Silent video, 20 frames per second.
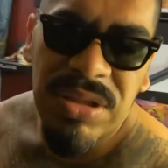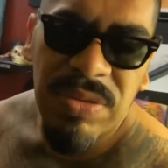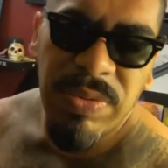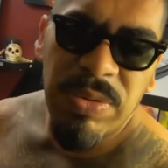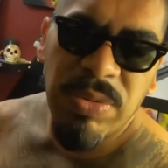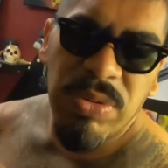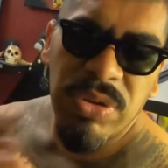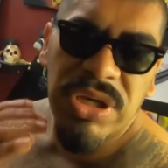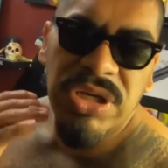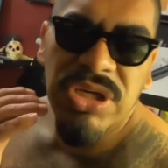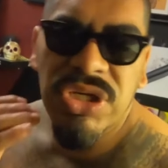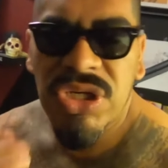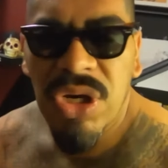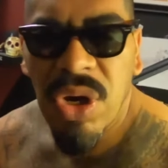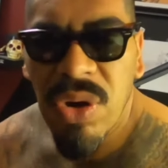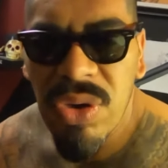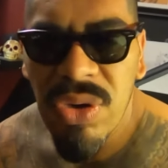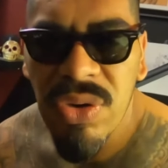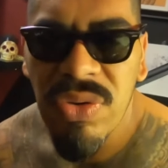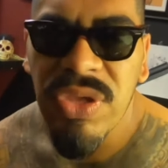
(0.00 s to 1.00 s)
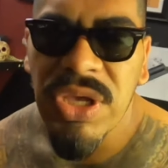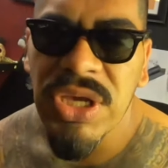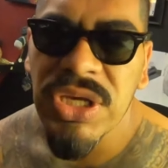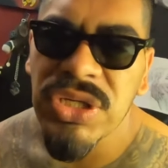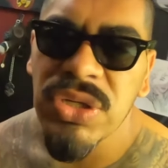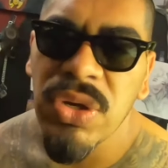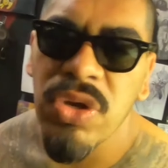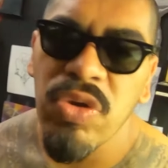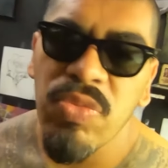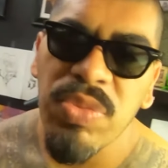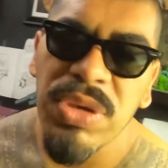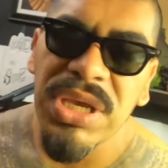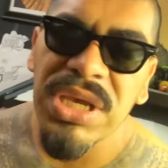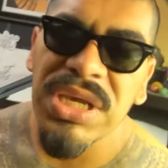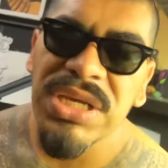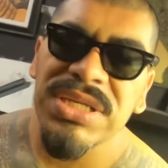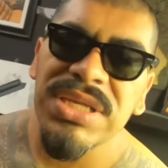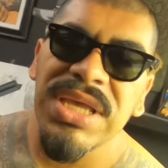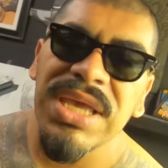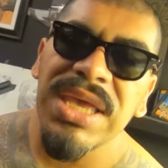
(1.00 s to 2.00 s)
people that show you, they show you
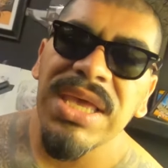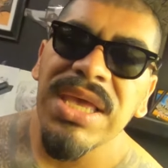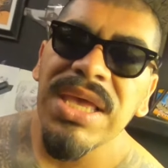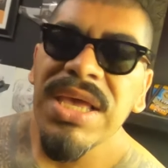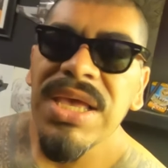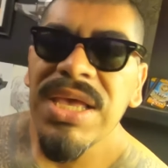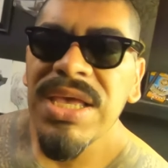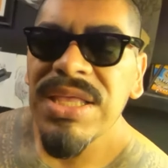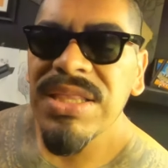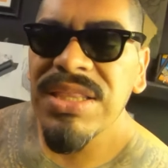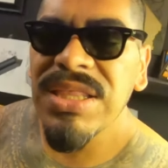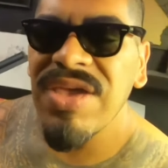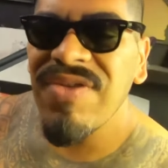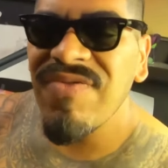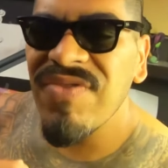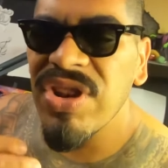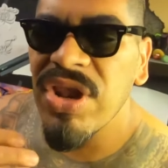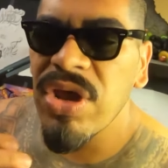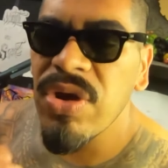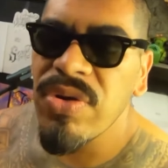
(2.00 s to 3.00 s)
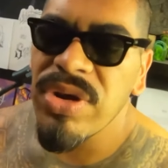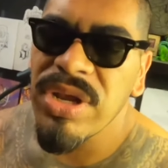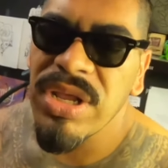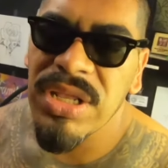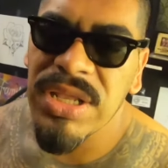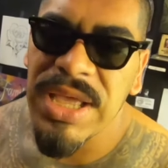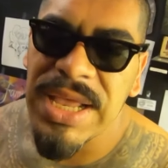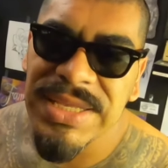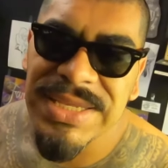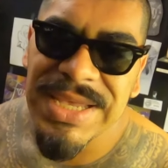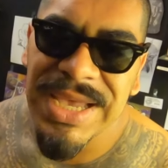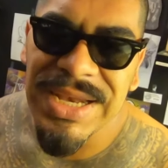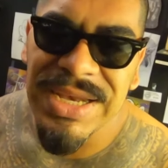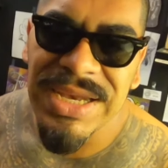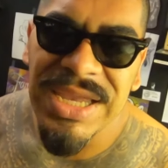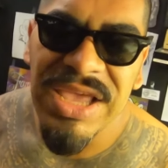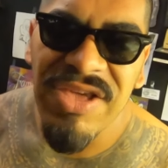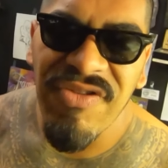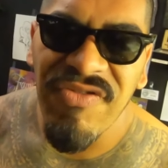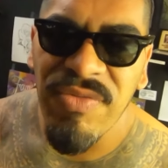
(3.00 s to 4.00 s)
because they learned that
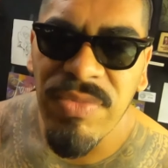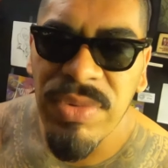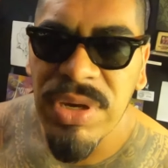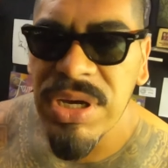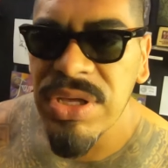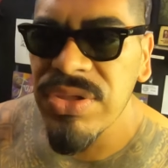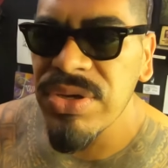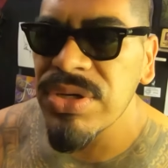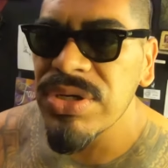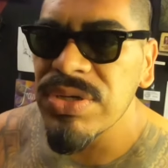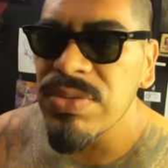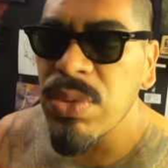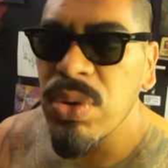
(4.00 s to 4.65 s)
technique from others.